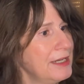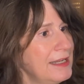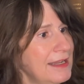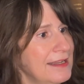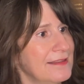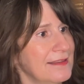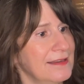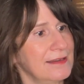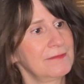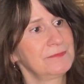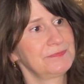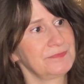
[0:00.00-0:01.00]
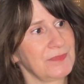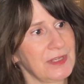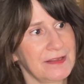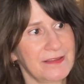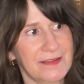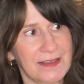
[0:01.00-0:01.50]
You
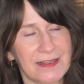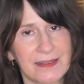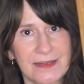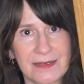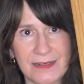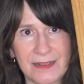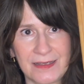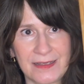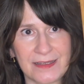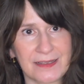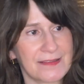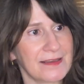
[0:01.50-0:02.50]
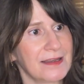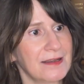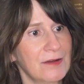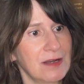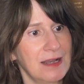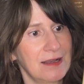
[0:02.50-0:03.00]
can see it's
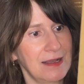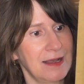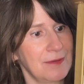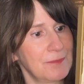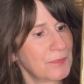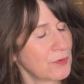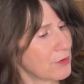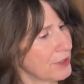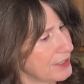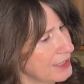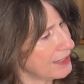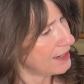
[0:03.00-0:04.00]
a board,